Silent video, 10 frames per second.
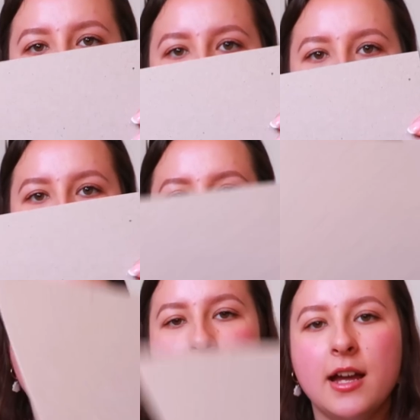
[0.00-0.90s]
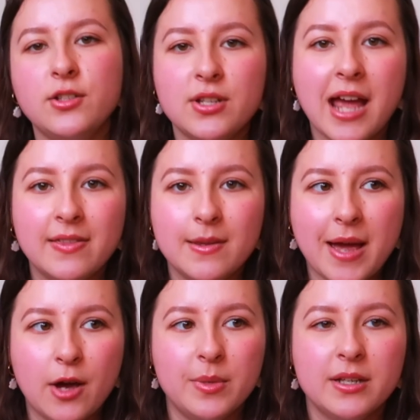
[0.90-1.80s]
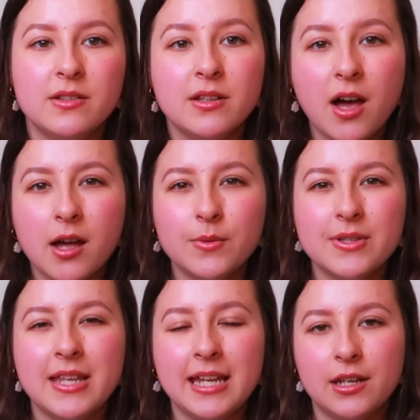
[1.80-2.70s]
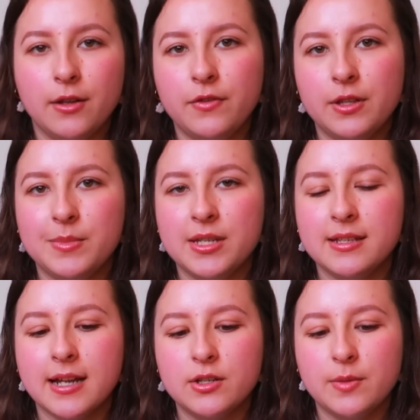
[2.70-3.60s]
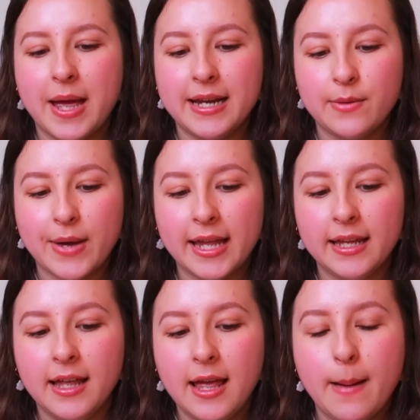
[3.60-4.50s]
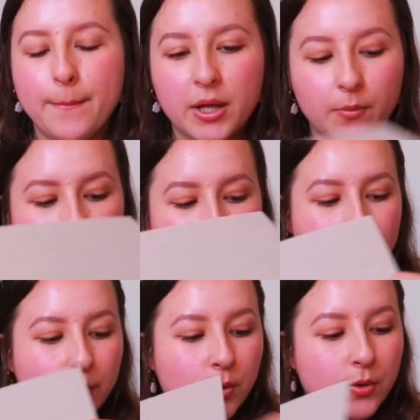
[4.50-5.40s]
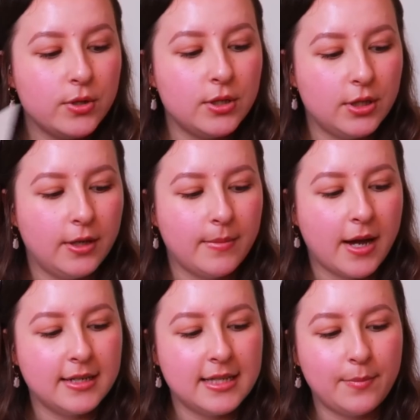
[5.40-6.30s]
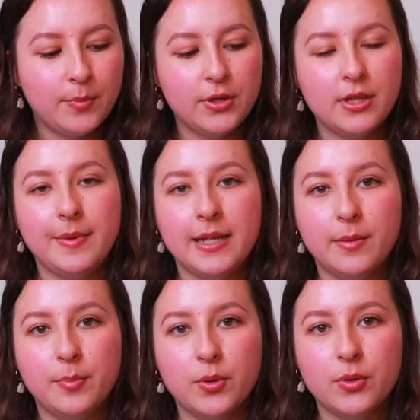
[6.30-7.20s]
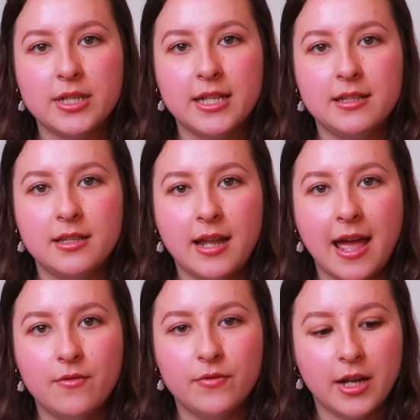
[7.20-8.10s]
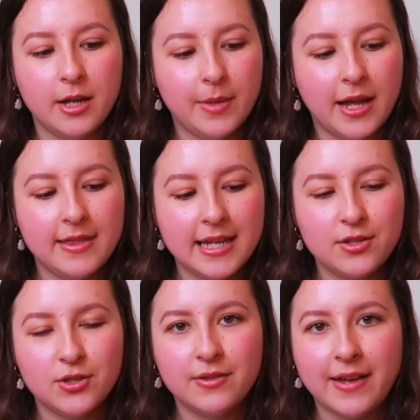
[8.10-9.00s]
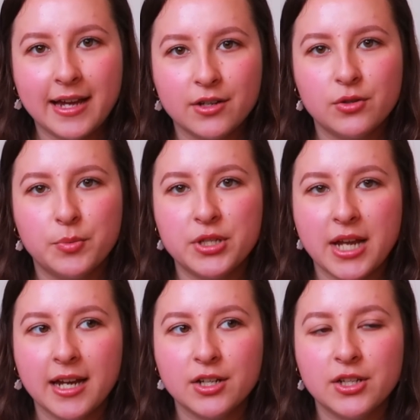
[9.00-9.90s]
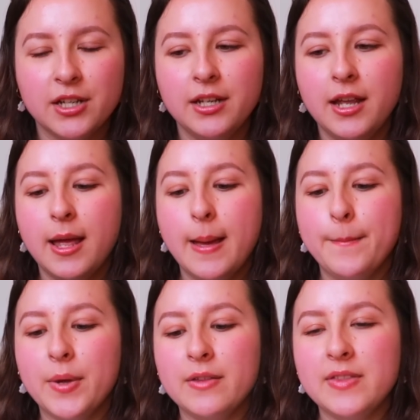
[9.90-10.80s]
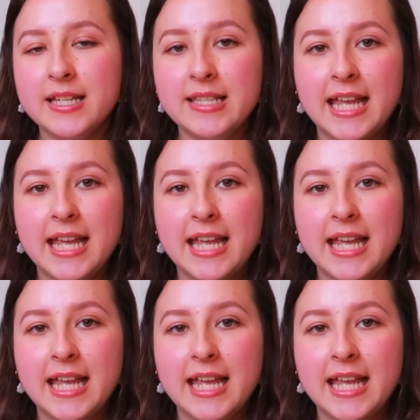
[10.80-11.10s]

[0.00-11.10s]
prints. I just had them out because the card was thick enough for them to stand up anyway. But when people ordered them, I'd then put them in a boarded envelope like this, just for extra protection. But this